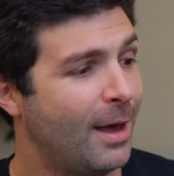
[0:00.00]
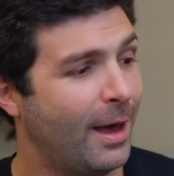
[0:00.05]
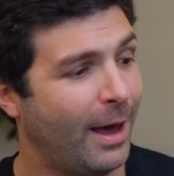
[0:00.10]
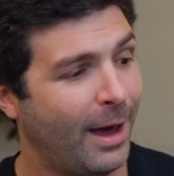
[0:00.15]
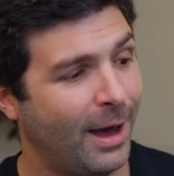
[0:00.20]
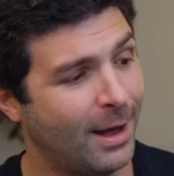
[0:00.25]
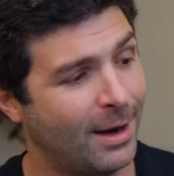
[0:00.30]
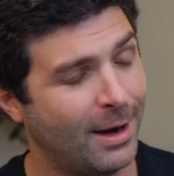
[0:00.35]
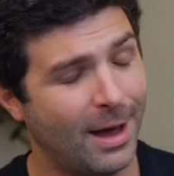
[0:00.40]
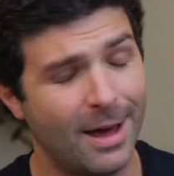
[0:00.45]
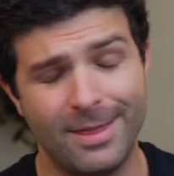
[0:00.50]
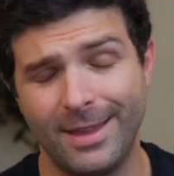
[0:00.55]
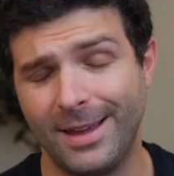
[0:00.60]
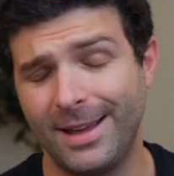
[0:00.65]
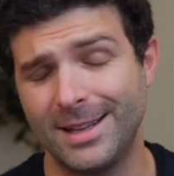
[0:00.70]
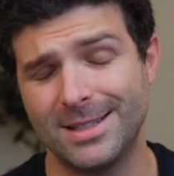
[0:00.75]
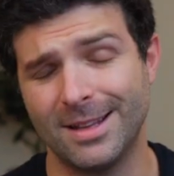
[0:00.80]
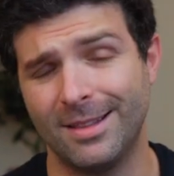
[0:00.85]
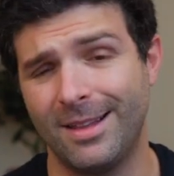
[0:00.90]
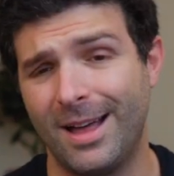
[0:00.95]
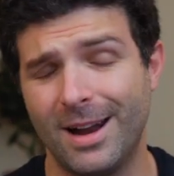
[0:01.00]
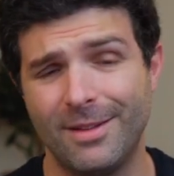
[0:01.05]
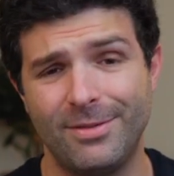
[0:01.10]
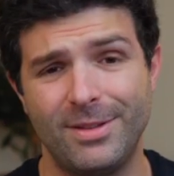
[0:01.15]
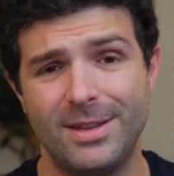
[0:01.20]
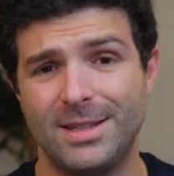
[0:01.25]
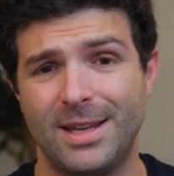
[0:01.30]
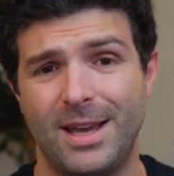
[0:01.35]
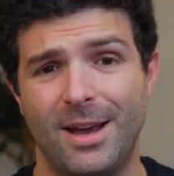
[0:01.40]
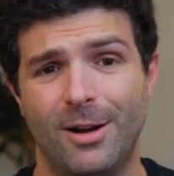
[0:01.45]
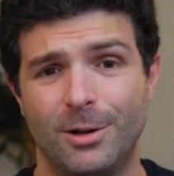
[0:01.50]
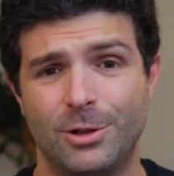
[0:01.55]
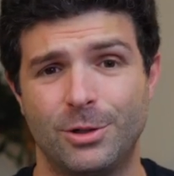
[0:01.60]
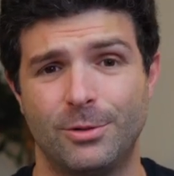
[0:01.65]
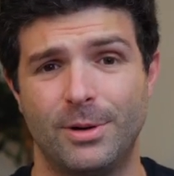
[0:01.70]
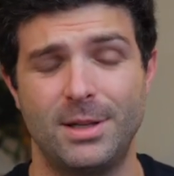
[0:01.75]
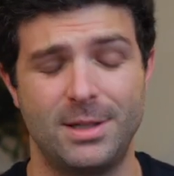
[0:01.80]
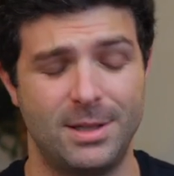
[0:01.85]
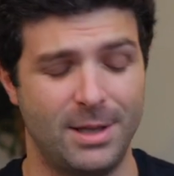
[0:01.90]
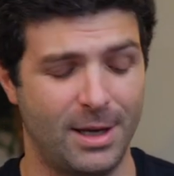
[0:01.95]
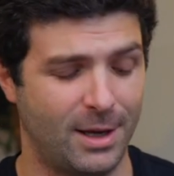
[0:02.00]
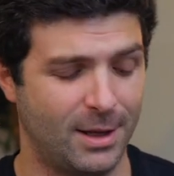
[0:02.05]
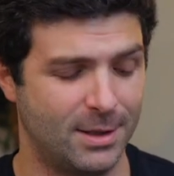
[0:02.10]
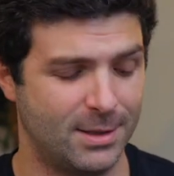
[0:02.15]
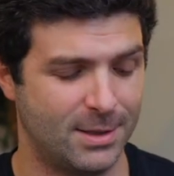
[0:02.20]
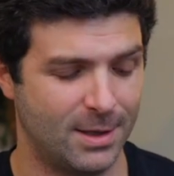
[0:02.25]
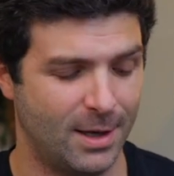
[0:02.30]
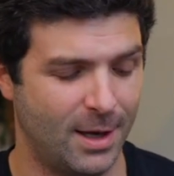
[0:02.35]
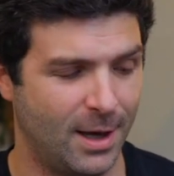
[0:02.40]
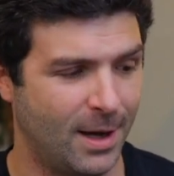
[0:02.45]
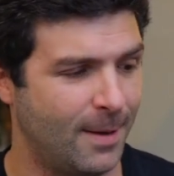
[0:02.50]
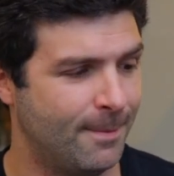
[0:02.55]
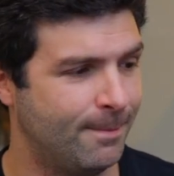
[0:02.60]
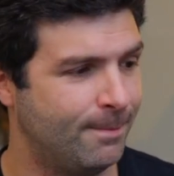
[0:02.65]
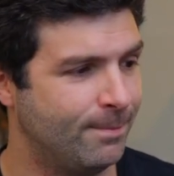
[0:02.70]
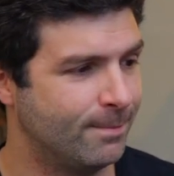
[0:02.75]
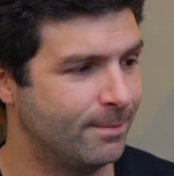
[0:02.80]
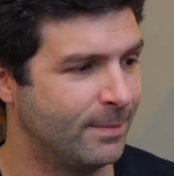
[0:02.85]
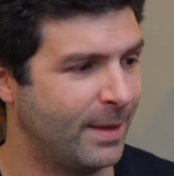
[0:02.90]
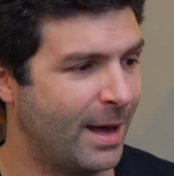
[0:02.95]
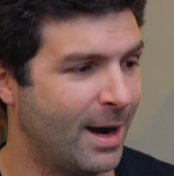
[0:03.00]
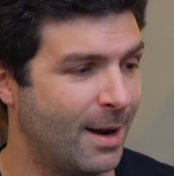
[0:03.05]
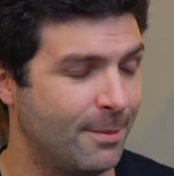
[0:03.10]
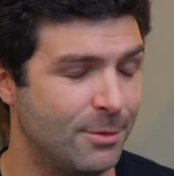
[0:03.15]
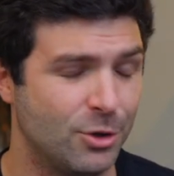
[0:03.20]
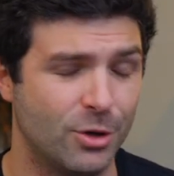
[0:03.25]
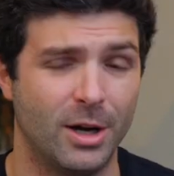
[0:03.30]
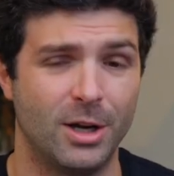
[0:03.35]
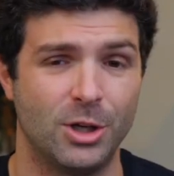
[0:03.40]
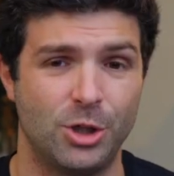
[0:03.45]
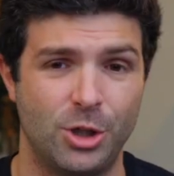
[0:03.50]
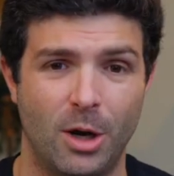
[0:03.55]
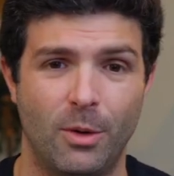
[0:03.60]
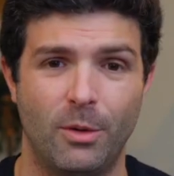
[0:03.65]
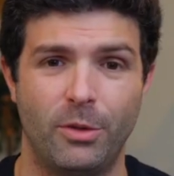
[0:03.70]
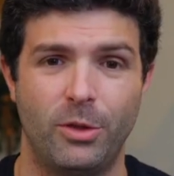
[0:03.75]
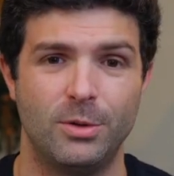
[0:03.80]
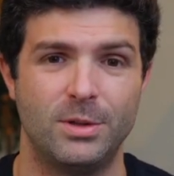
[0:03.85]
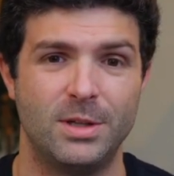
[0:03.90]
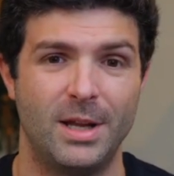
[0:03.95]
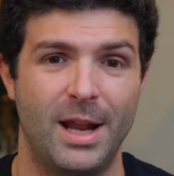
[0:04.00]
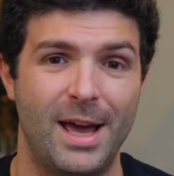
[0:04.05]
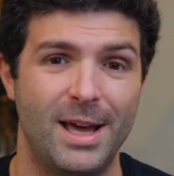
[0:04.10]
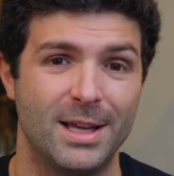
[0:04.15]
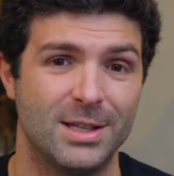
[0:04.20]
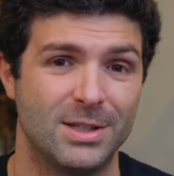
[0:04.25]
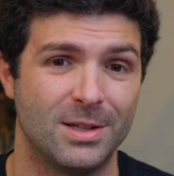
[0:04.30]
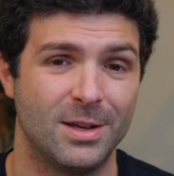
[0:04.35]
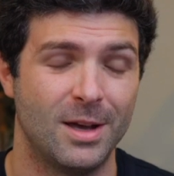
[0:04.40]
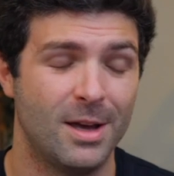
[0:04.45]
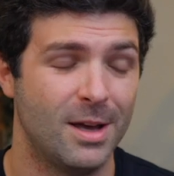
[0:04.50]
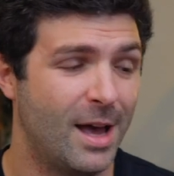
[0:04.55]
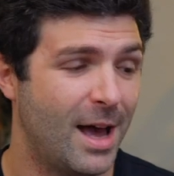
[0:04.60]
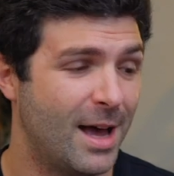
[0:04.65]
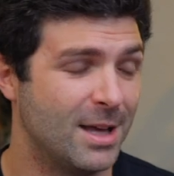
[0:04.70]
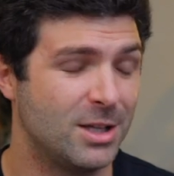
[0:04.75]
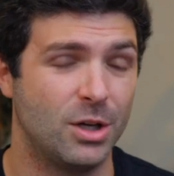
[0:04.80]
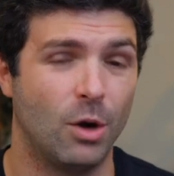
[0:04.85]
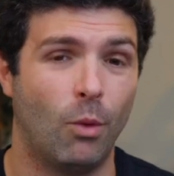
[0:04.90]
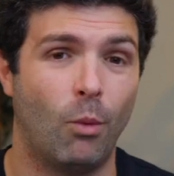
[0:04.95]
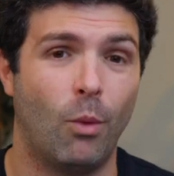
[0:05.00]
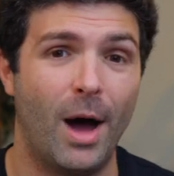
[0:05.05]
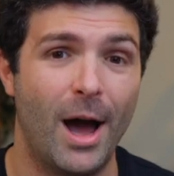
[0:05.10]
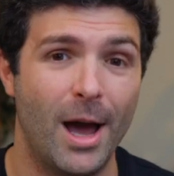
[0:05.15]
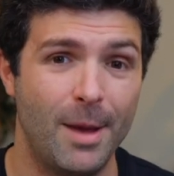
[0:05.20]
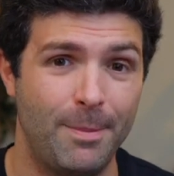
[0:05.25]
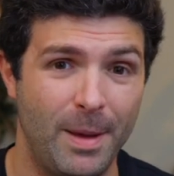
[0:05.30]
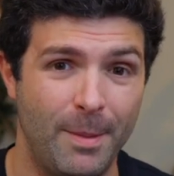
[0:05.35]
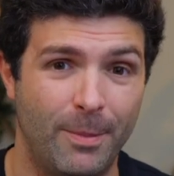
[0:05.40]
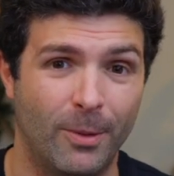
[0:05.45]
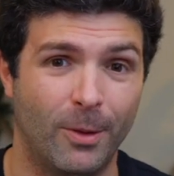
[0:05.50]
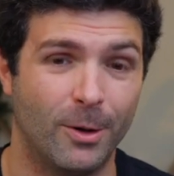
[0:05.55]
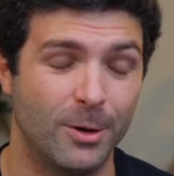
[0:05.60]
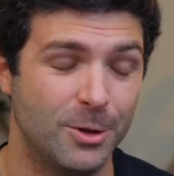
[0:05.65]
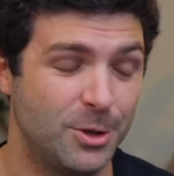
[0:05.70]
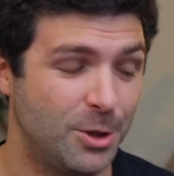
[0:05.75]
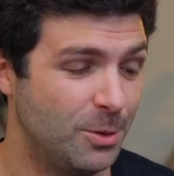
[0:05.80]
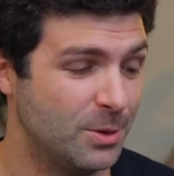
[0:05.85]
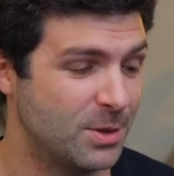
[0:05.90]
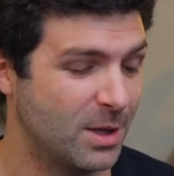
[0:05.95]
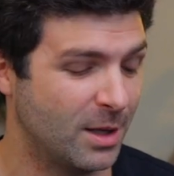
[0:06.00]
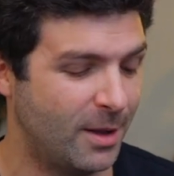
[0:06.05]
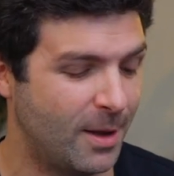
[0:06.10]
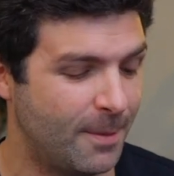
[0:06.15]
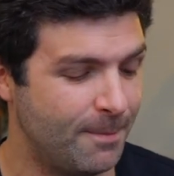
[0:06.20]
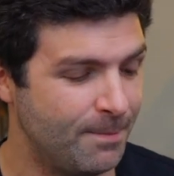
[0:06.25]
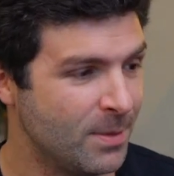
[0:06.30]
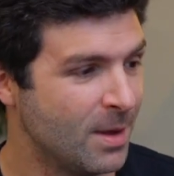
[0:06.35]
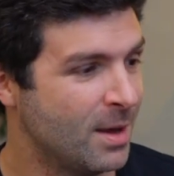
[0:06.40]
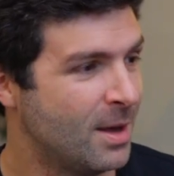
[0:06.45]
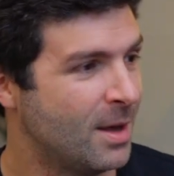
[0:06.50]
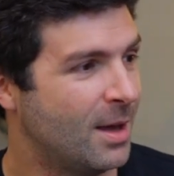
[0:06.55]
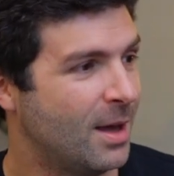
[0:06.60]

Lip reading: And I think it's a lot of these characteristics that I'm trying to share with you today as to why people are choosing them.